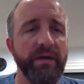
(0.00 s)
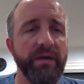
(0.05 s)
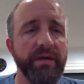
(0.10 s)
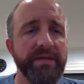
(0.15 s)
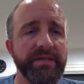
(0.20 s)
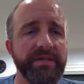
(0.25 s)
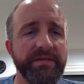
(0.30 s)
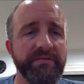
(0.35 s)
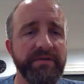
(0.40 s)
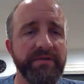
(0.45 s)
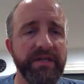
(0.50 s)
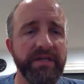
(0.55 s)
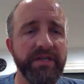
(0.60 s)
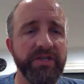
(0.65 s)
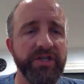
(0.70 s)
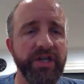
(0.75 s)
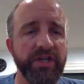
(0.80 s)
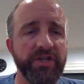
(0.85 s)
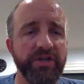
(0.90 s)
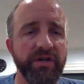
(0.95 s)
so we need to
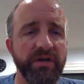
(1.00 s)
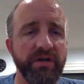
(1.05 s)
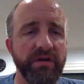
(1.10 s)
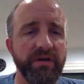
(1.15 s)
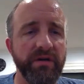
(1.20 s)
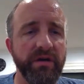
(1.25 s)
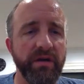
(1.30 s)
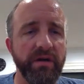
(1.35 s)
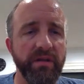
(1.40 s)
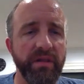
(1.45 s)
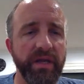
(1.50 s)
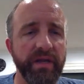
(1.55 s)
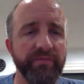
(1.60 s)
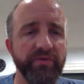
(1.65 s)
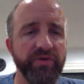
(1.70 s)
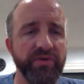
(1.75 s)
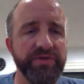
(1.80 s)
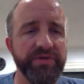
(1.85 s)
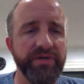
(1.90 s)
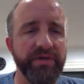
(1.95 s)
change our
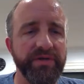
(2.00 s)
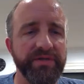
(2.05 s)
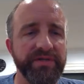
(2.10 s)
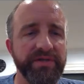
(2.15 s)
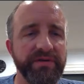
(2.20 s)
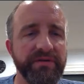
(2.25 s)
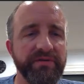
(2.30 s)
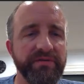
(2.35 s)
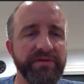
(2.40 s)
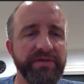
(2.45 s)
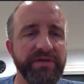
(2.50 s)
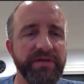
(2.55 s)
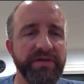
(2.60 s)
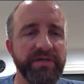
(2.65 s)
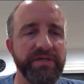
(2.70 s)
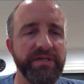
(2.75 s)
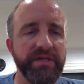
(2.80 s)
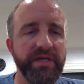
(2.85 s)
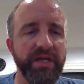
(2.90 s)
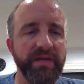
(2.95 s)
labels also. So
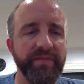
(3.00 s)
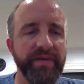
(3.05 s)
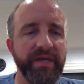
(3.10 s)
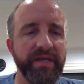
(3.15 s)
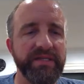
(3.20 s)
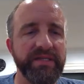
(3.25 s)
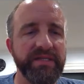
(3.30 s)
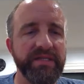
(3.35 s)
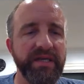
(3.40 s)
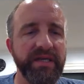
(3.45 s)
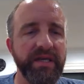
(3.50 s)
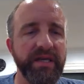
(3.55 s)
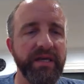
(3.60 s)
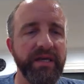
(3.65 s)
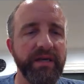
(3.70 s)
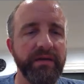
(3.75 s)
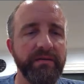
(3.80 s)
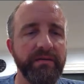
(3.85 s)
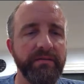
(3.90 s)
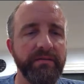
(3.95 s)
this is going to be C